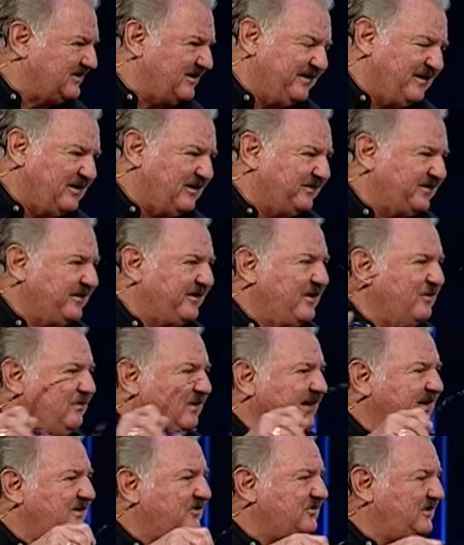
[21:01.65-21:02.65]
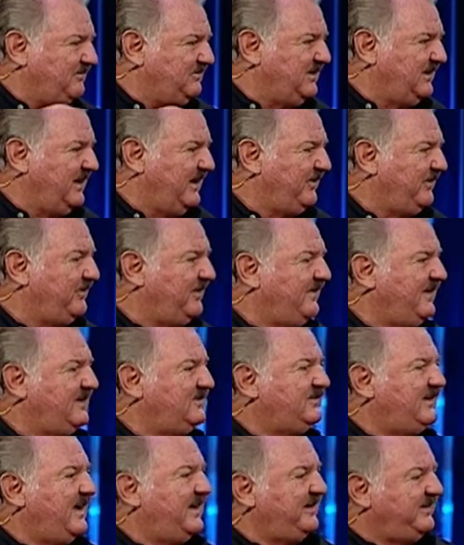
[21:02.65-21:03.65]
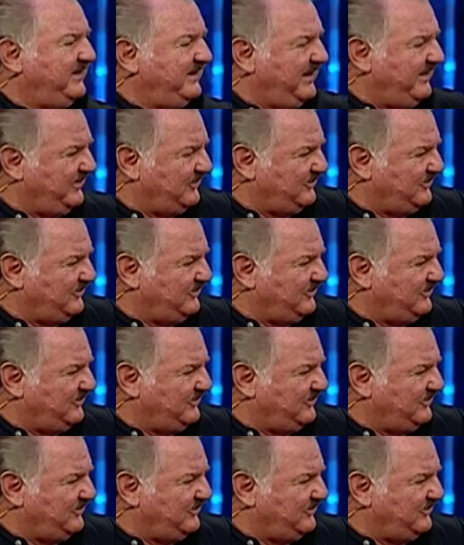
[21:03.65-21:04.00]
So they got their own leadership together and they started another